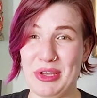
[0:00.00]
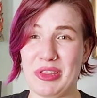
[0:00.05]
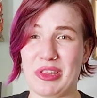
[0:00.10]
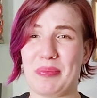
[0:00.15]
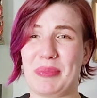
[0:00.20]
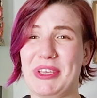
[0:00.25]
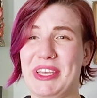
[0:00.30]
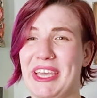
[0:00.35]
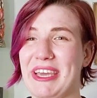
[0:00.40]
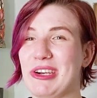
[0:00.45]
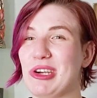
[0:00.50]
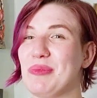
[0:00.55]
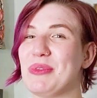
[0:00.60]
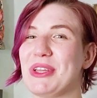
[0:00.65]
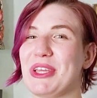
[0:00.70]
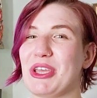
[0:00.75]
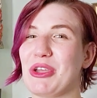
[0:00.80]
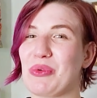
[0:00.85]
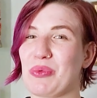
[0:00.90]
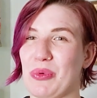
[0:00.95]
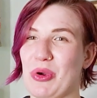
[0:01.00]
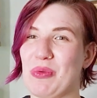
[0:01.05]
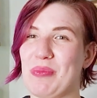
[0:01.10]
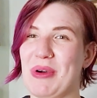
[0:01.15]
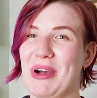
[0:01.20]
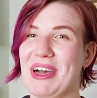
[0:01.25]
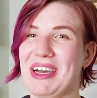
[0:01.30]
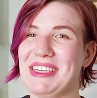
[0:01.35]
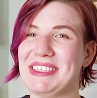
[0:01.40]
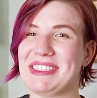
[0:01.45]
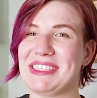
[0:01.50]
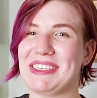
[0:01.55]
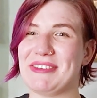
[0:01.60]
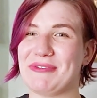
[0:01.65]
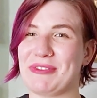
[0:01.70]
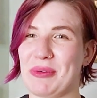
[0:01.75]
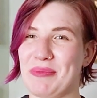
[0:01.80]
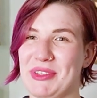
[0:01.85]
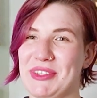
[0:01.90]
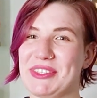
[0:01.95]
The piano-playing robot
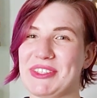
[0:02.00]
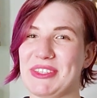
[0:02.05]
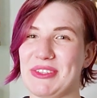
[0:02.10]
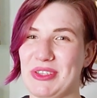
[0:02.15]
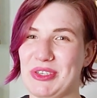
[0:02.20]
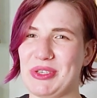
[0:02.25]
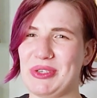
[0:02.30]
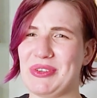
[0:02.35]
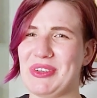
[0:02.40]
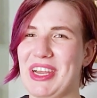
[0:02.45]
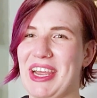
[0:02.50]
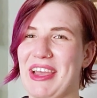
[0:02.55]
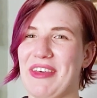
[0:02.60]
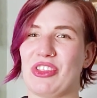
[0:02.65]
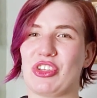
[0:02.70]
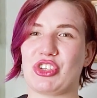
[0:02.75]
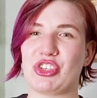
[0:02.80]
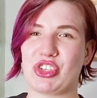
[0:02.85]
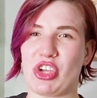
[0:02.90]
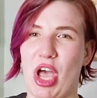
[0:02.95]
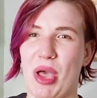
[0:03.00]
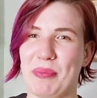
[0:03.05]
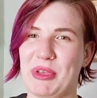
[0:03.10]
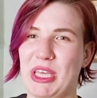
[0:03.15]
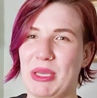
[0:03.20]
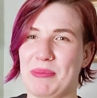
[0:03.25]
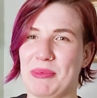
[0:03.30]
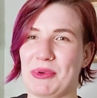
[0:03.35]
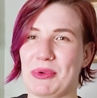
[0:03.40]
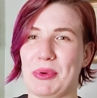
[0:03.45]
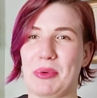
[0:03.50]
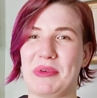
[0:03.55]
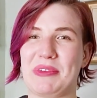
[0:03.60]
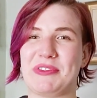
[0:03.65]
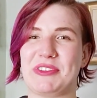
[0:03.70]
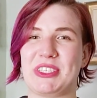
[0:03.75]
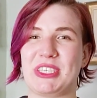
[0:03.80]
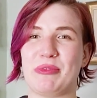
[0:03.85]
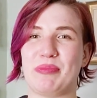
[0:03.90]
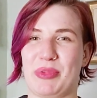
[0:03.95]
from the saloon and the shopkeeper who
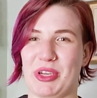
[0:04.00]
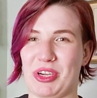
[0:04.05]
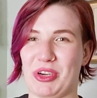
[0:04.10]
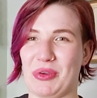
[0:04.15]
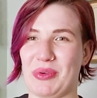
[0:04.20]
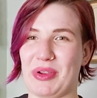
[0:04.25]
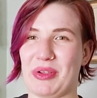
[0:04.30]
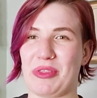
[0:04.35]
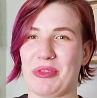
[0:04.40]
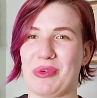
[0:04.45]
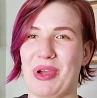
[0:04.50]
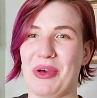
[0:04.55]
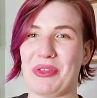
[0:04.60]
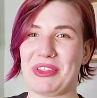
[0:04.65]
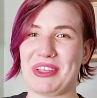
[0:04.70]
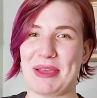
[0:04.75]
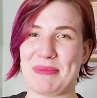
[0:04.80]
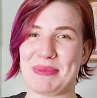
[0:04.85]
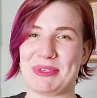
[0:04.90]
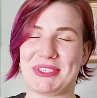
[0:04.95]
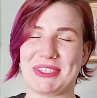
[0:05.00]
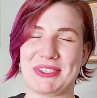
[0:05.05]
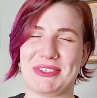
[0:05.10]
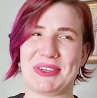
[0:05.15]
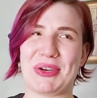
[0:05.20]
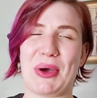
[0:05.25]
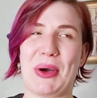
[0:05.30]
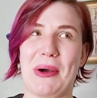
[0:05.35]
we've seen bickering throughout the episode.